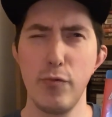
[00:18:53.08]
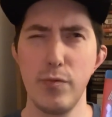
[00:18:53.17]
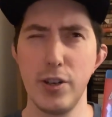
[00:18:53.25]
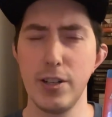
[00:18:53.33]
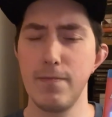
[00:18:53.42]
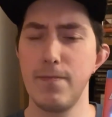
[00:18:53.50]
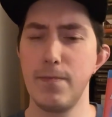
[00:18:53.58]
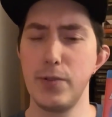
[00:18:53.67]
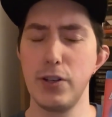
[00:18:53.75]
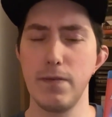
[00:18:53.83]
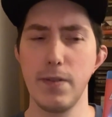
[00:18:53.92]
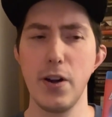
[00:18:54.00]
just
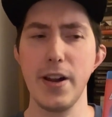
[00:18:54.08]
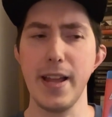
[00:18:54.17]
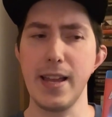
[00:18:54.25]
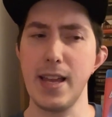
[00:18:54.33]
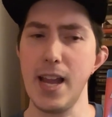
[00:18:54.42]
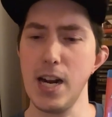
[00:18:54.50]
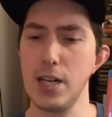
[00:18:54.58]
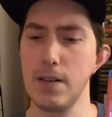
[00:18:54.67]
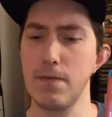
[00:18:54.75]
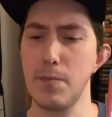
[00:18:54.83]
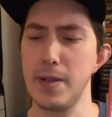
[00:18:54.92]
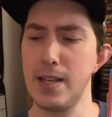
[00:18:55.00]
very engaging
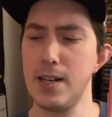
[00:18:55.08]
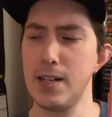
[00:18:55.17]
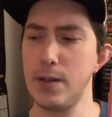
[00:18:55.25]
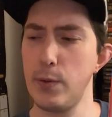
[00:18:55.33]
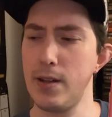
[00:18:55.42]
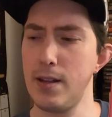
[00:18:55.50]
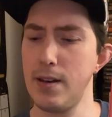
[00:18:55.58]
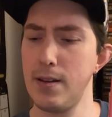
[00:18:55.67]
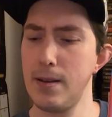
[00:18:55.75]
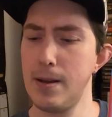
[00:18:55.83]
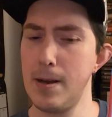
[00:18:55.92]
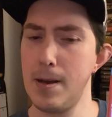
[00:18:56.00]
from beginning to end.
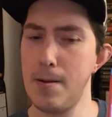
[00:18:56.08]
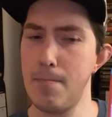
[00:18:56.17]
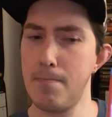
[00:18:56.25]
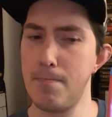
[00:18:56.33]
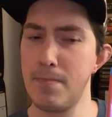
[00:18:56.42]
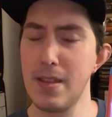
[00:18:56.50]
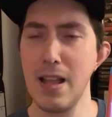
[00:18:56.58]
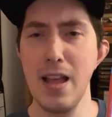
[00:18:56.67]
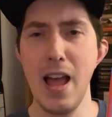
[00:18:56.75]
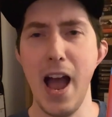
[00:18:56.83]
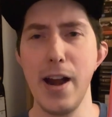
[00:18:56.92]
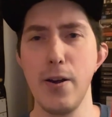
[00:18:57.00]

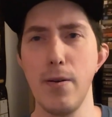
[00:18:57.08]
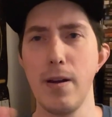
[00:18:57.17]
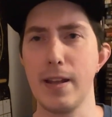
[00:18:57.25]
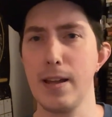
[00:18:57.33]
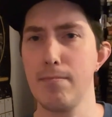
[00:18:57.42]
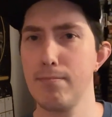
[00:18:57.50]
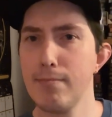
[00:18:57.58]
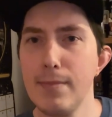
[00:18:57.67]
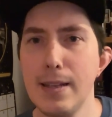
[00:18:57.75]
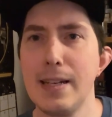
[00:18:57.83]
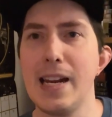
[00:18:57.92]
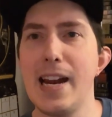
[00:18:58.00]
I know, again,
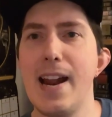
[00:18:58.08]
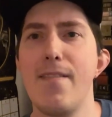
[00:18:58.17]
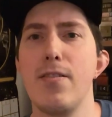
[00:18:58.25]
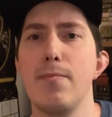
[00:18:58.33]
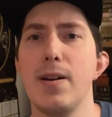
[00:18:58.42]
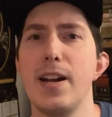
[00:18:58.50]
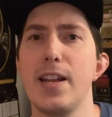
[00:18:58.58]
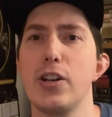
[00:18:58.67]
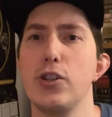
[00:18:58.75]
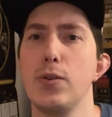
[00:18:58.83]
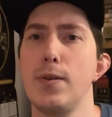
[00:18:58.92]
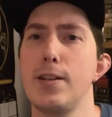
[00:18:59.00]
not everybody
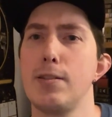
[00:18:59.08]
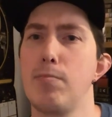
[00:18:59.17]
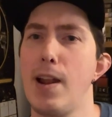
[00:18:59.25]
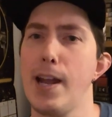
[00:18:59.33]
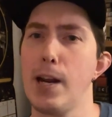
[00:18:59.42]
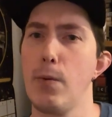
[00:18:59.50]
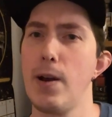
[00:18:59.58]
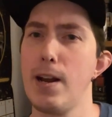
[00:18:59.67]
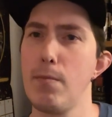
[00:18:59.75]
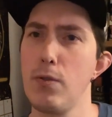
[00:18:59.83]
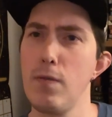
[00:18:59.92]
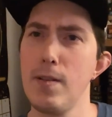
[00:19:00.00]
enjoys black and
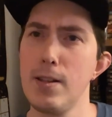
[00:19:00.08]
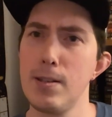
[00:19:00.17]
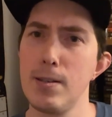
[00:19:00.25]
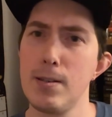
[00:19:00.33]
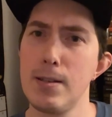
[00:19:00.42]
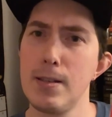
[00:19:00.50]
white movies,